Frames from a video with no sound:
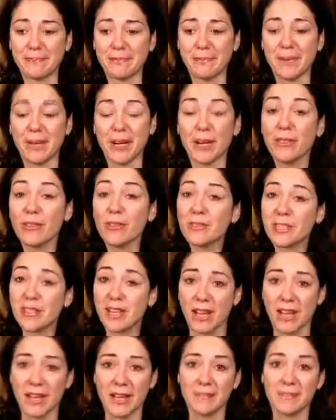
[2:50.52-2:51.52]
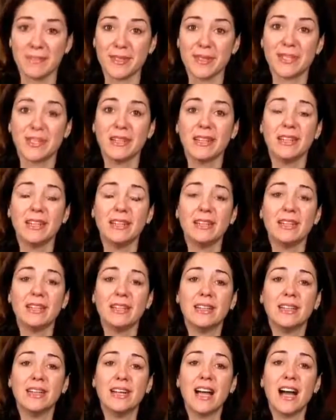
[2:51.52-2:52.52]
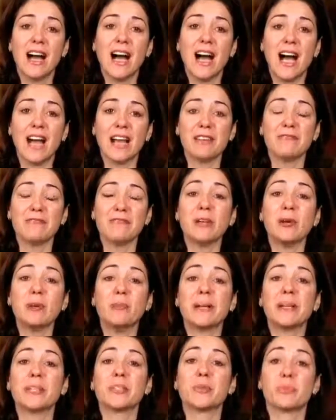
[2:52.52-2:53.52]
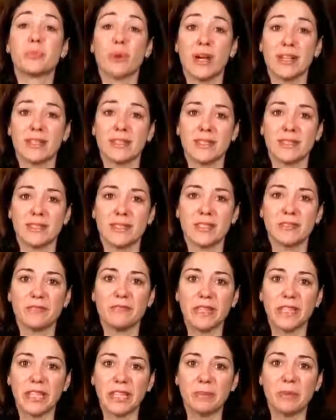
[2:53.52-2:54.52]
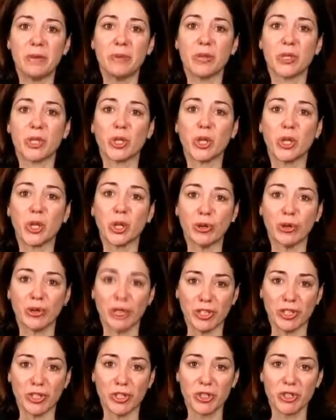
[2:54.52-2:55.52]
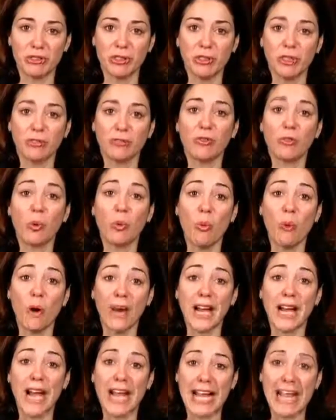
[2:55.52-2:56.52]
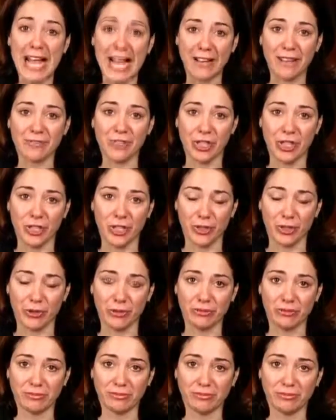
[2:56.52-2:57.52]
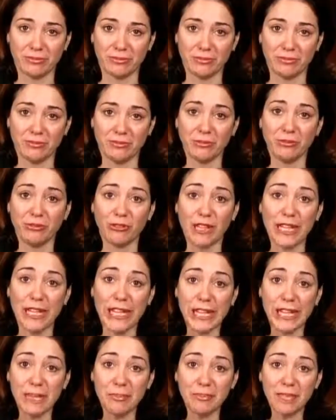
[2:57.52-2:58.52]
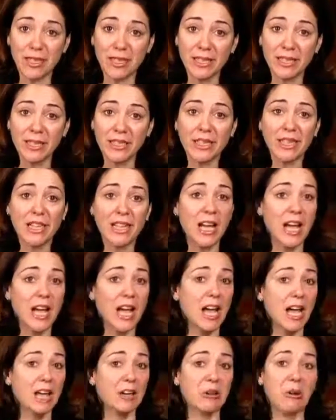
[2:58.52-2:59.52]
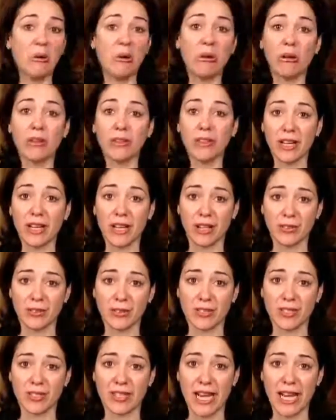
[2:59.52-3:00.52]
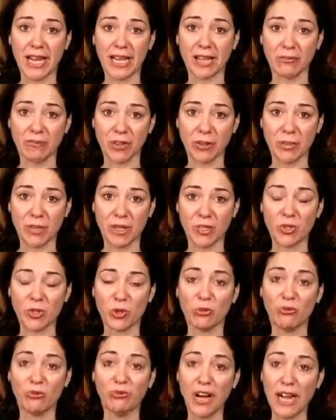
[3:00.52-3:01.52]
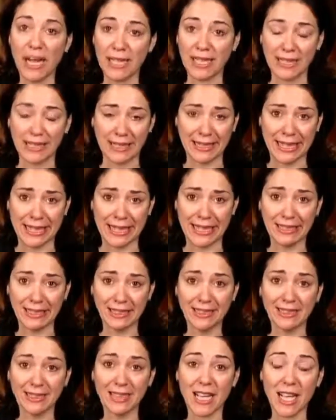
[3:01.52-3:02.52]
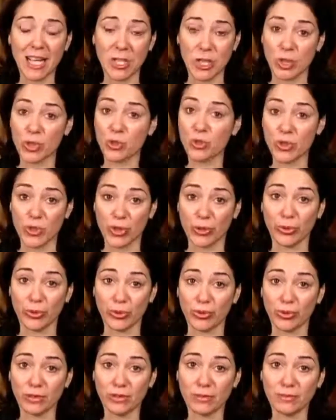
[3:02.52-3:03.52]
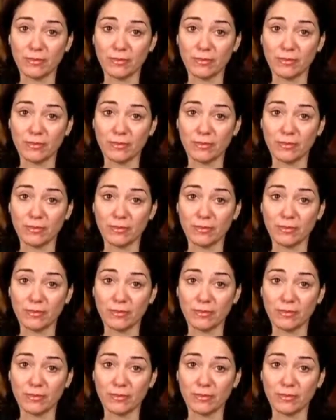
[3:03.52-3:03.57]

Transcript: But other times, I feel Ben's presence filling me with courage for what I have to do, for him and all the others taken from us so violently and too soon.